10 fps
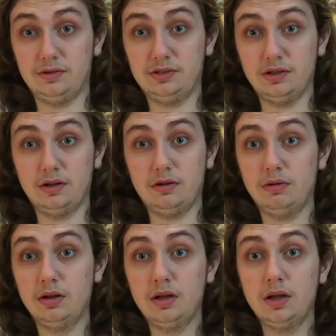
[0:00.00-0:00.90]
So,
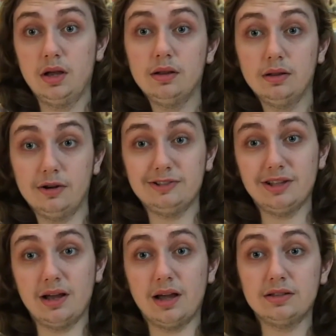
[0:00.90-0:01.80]
there's
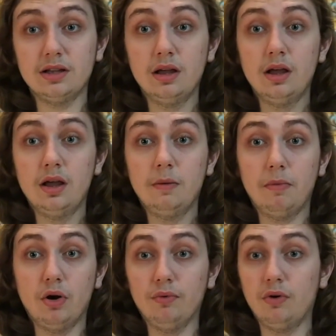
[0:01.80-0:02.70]
that. But
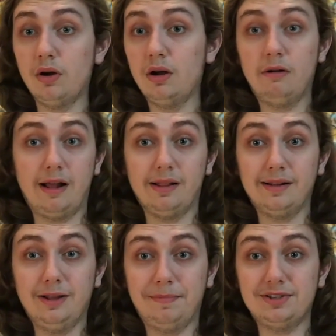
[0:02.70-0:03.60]
overall, I like
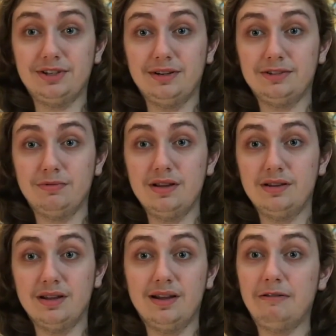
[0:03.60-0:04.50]
the pitching this
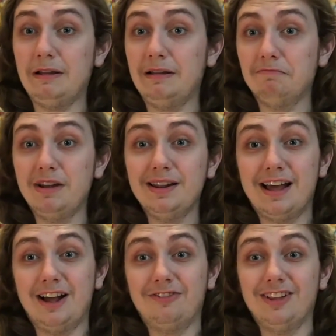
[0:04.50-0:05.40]
weekend. We didn't
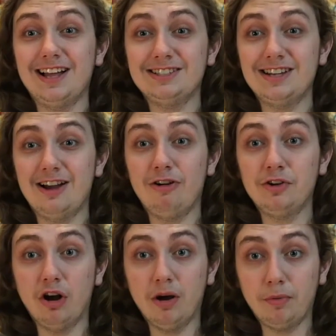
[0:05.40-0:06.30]
have Glasnow or
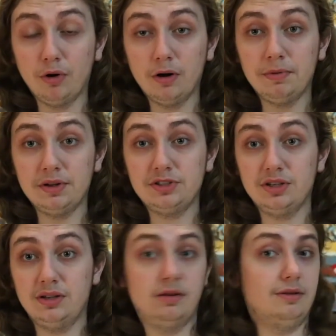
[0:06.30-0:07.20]
Yarborough
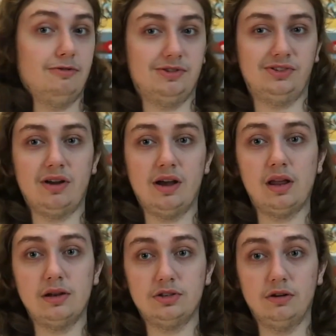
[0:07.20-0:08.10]
pitching. Of course, they're not
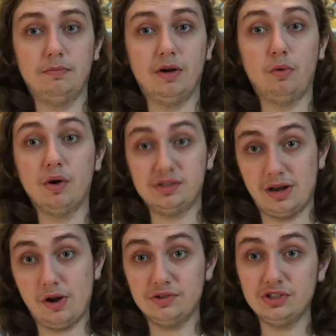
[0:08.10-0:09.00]
injured, but it wasn't
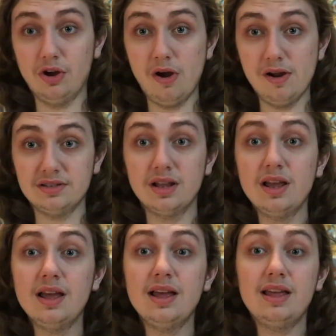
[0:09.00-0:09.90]
their start.
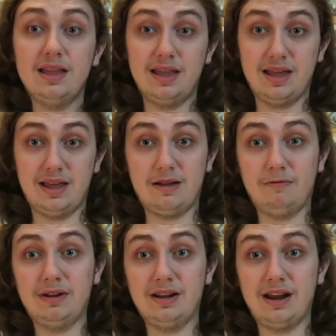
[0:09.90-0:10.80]
And we
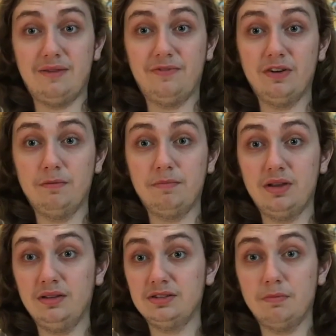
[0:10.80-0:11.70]
didn't have
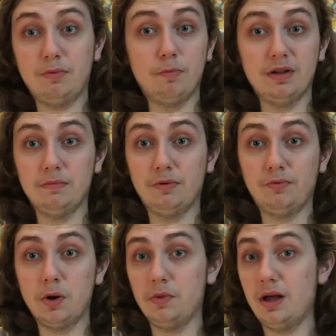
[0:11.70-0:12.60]
Fairbanks. The bullpen
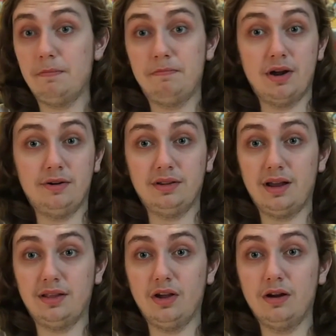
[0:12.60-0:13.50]
performed a lot better than I
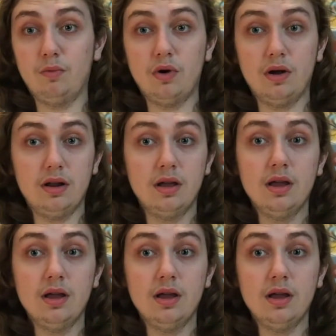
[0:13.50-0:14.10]
thought it would.